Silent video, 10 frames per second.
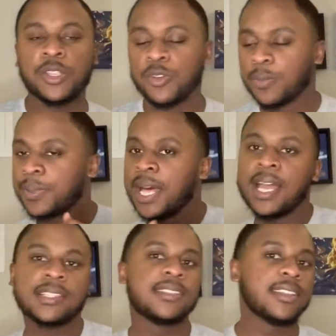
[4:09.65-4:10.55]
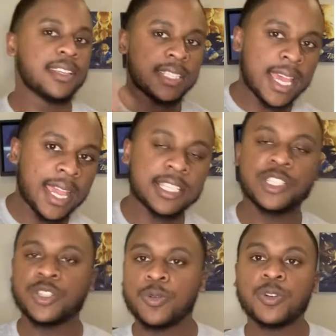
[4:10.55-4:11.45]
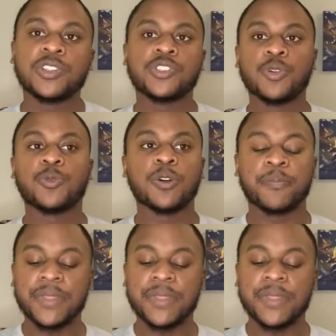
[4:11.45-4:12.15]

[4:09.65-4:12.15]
it blocks and then it attacks and so on and so on.